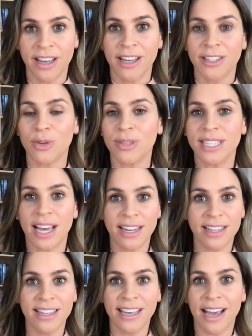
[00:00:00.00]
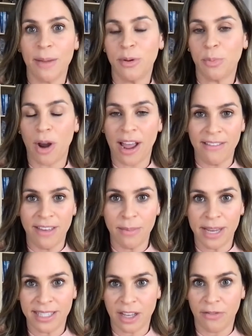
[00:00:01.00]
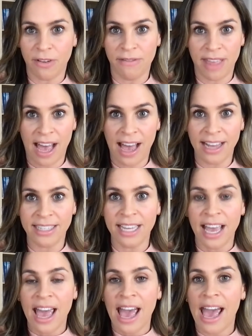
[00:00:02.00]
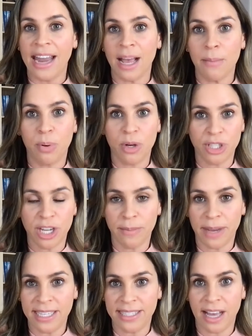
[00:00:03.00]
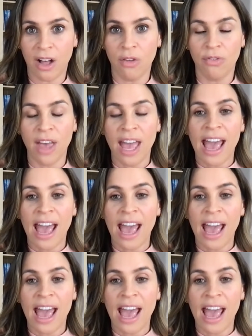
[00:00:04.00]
So suddenly I'm depriving myself of that and I'm pushing myself